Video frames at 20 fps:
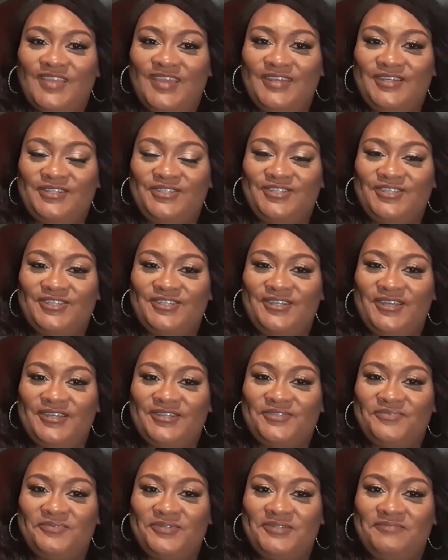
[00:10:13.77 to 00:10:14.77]
And until the
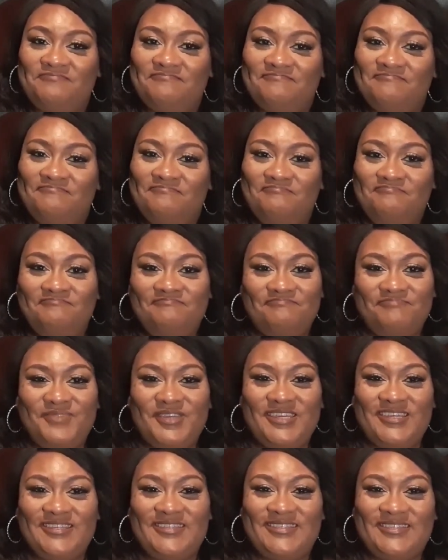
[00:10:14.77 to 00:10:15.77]
next one,
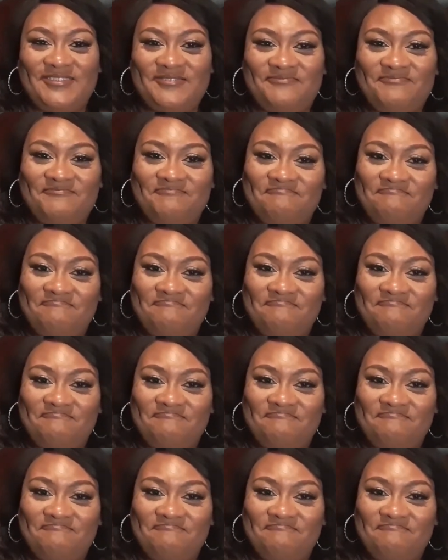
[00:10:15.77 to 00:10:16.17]
peace.